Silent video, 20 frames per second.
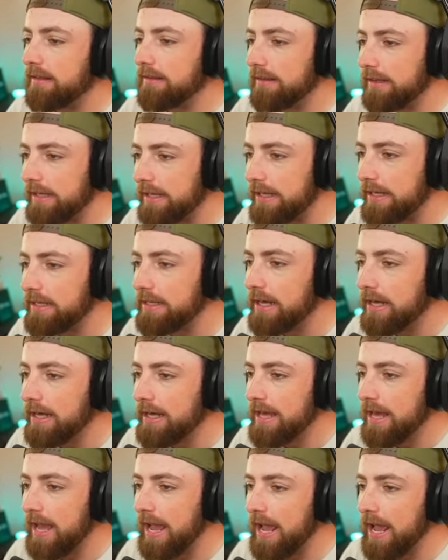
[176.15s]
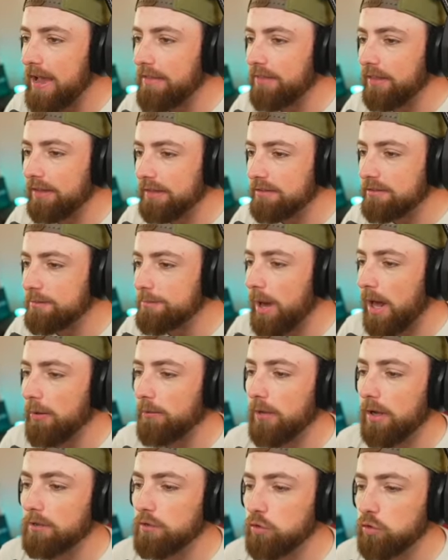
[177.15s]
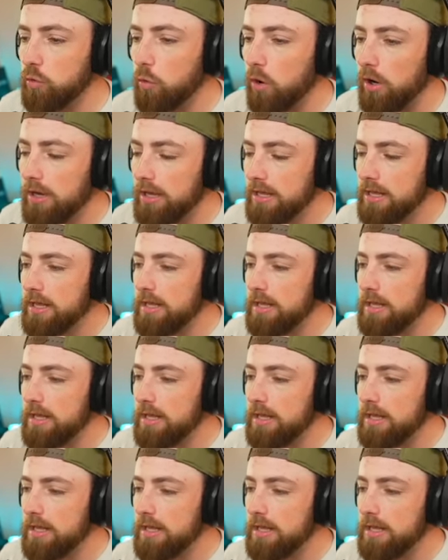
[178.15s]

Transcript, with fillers: league and the least amount of runs scored.